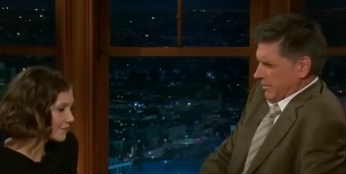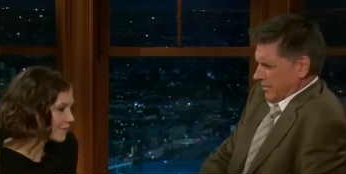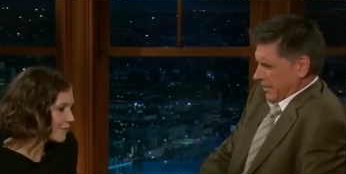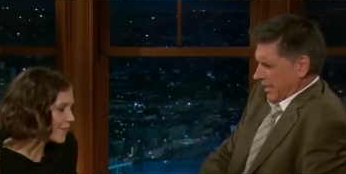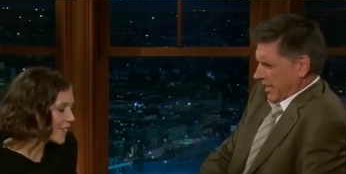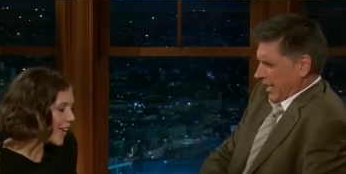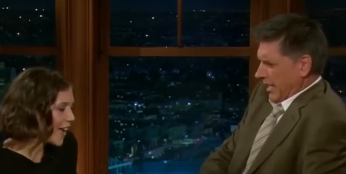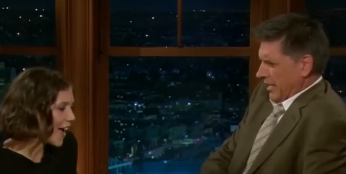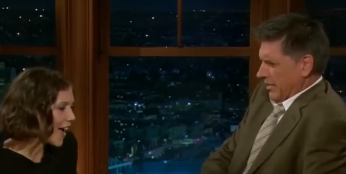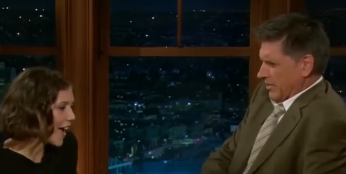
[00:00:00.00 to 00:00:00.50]

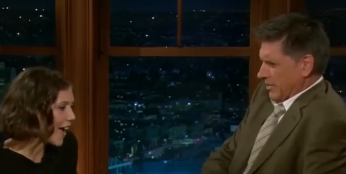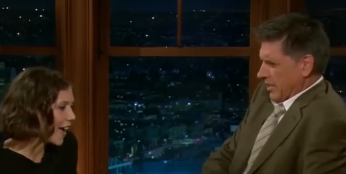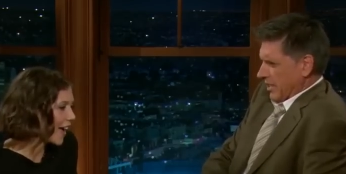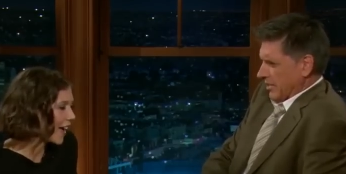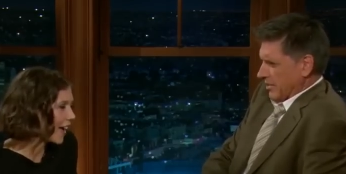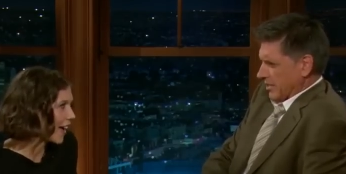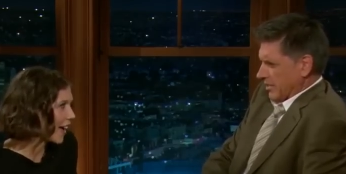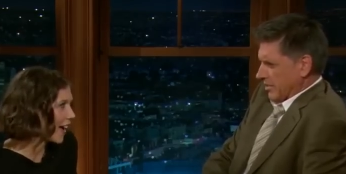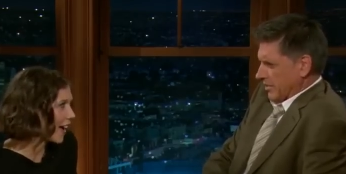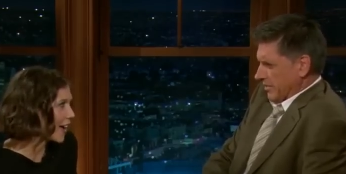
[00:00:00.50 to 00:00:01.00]
Speaker 1: that I
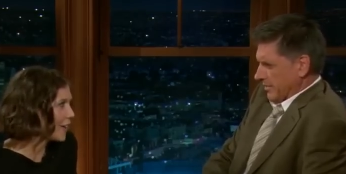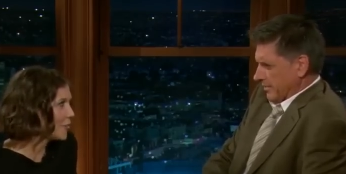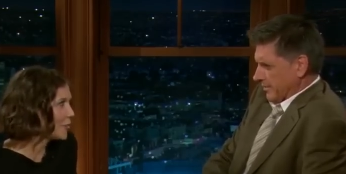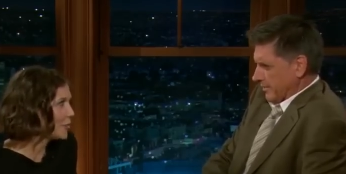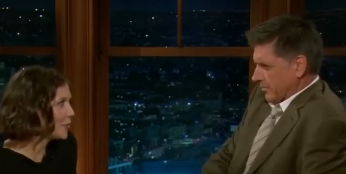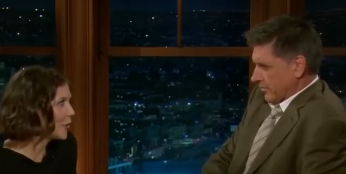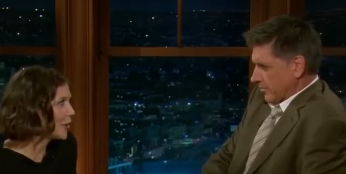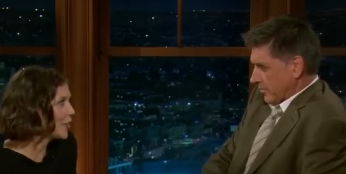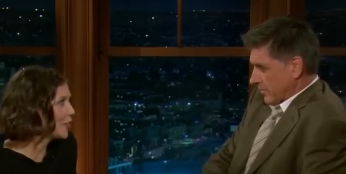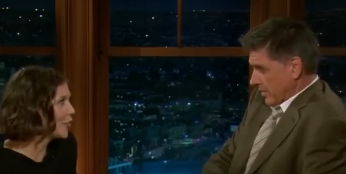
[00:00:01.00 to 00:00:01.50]
started.
Speaker 2: I
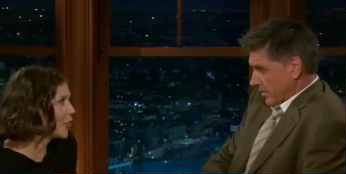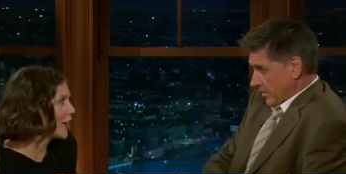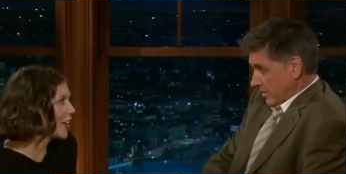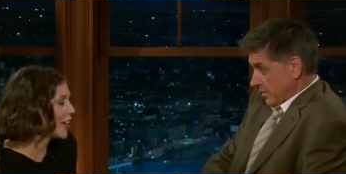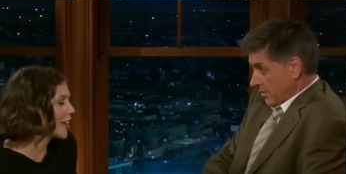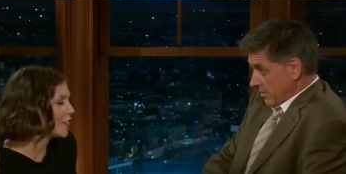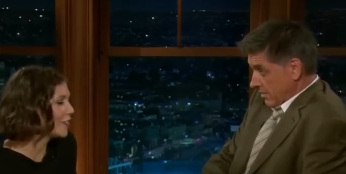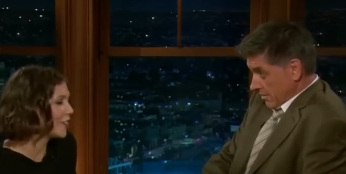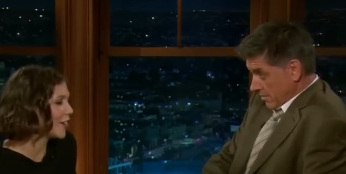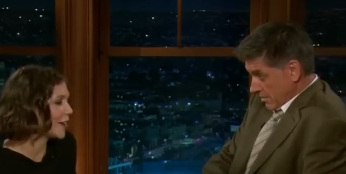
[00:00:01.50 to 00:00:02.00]
was wondering
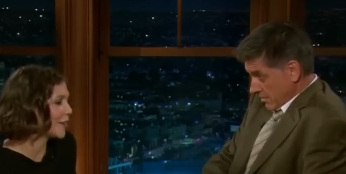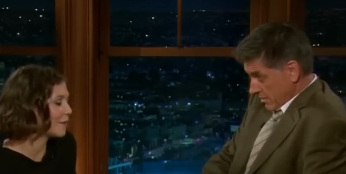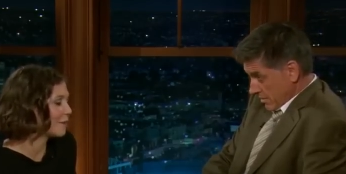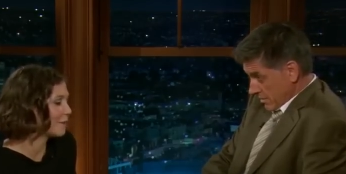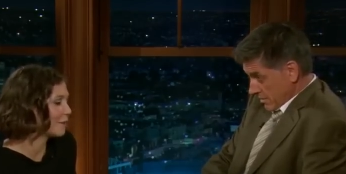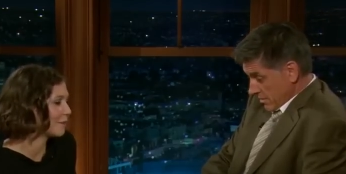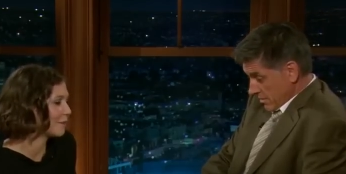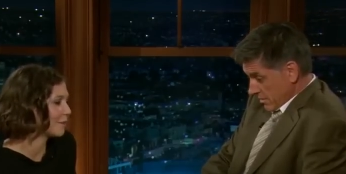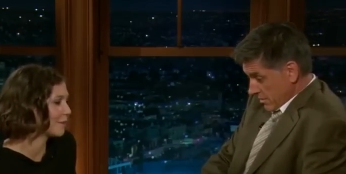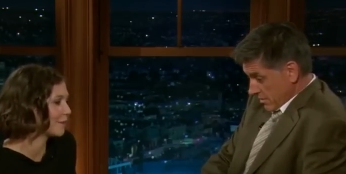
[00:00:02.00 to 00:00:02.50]
if
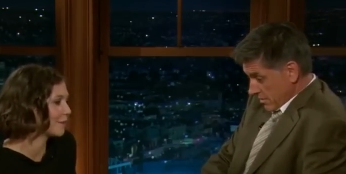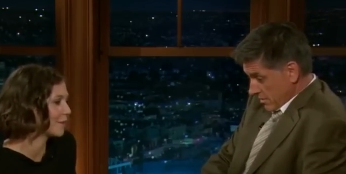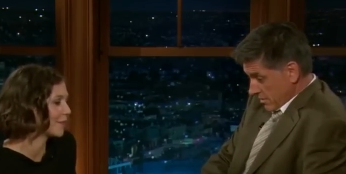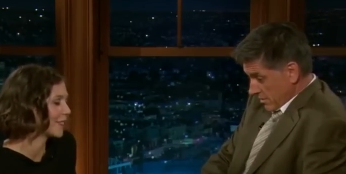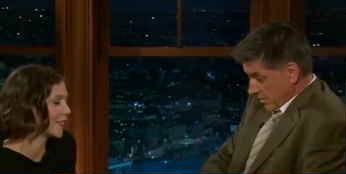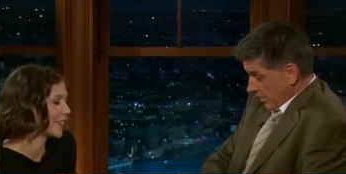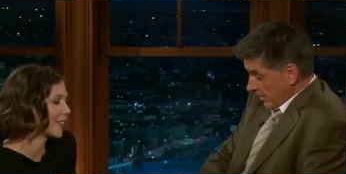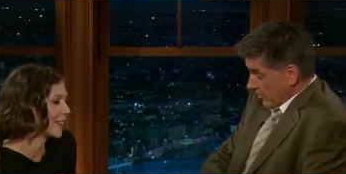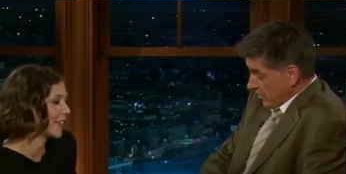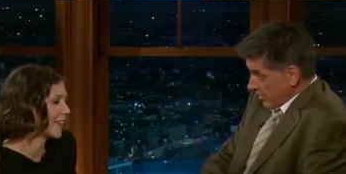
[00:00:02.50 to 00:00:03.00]

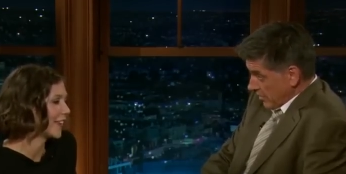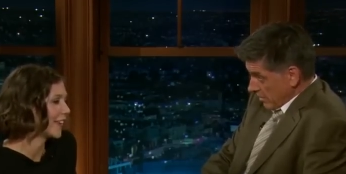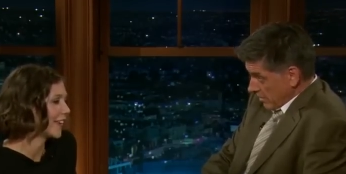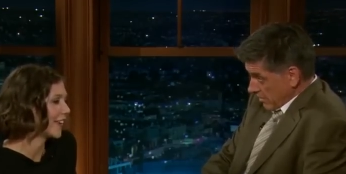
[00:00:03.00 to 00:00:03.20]
Speaker 1: yes,